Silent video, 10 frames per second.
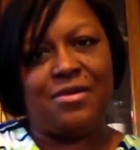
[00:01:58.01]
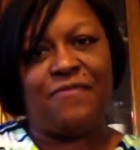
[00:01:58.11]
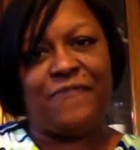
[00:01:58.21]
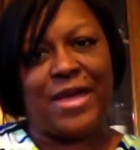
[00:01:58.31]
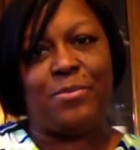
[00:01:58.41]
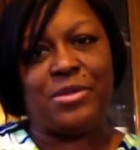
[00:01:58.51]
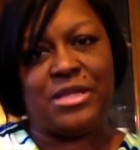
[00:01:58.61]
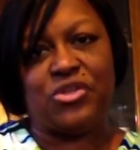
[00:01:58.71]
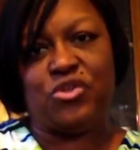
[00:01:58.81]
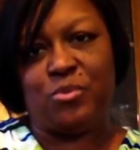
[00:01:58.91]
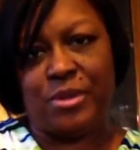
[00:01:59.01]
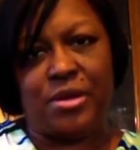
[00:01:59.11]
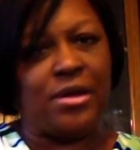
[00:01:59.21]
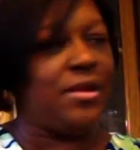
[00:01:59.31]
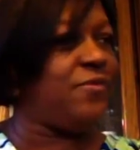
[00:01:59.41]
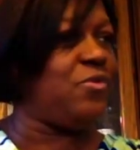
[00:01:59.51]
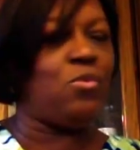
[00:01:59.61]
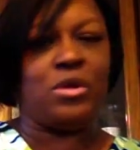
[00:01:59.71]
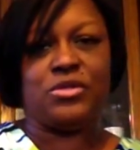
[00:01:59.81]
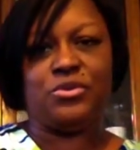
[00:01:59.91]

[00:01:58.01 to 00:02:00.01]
of fabric that you would cut if you want